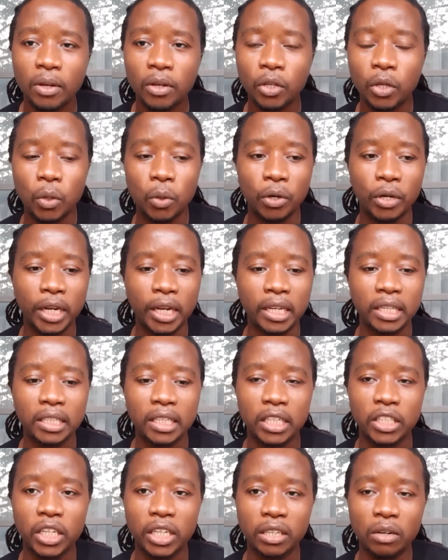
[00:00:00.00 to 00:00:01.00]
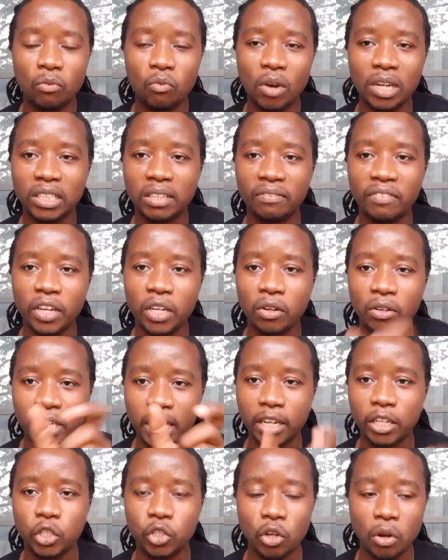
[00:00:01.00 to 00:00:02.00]
you read, the children watch the video,
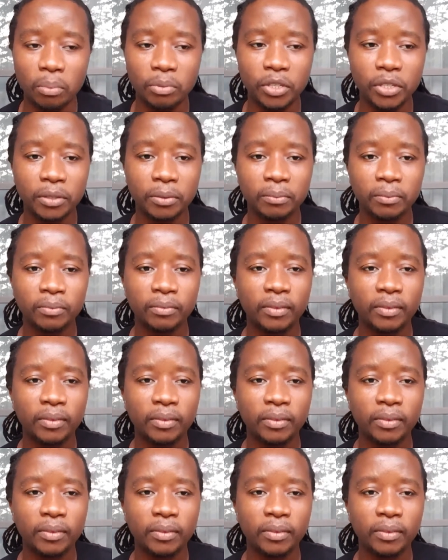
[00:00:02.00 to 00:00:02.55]
then it stops.